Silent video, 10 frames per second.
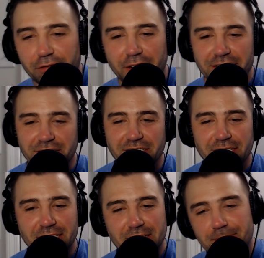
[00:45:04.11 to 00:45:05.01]
it at her face
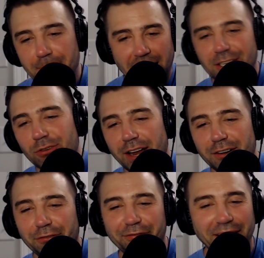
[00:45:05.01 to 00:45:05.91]
and it smacks
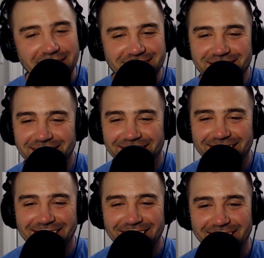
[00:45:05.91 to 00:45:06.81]
right in her face.
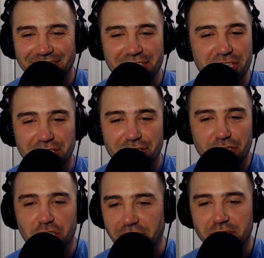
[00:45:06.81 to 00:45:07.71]
And she
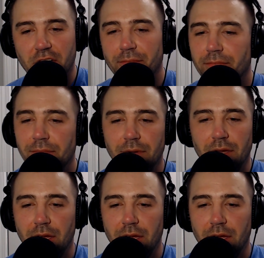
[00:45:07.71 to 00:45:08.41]
just shuts up.